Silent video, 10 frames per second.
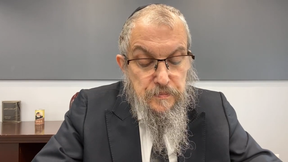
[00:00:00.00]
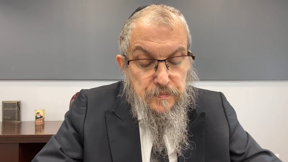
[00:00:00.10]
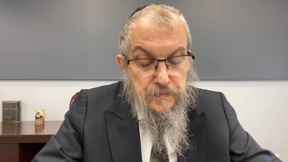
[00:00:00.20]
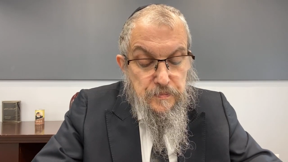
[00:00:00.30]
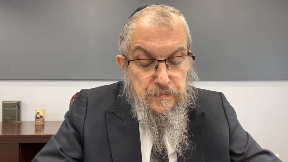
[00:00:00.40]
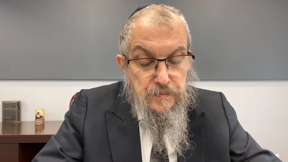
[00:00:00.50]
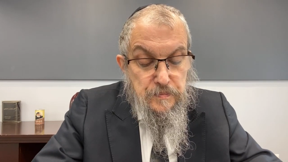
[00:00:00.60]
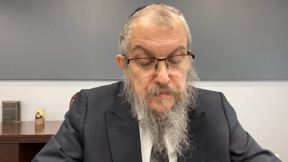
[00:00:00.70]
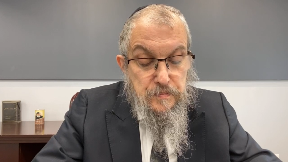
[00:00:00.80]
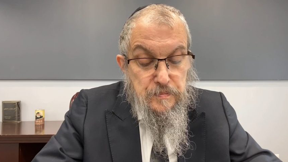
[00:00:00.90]

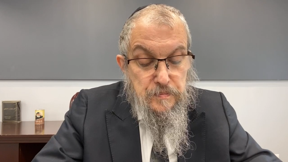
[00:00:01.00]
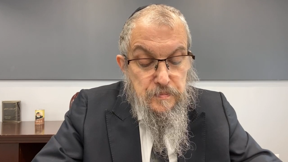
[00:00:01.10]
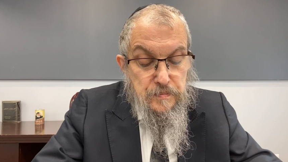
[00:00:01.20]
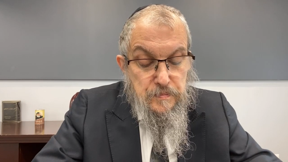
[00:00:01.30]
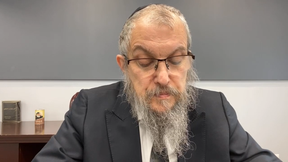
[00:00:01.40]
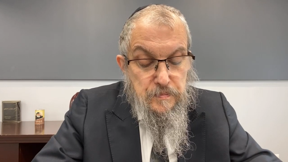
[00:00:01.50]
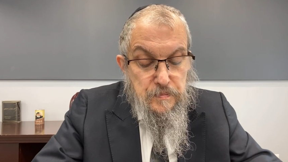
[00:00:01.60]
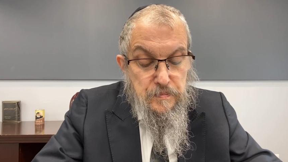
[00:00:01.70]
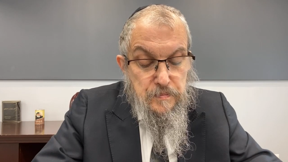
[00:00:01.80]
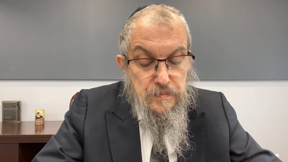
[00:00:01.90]

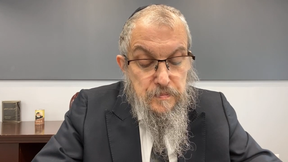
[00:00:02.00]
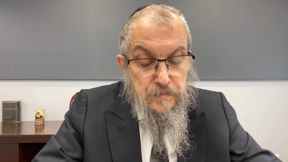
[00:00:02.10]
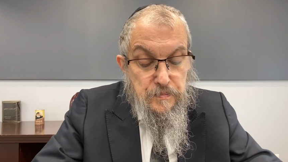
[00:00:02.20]
(no one is talking)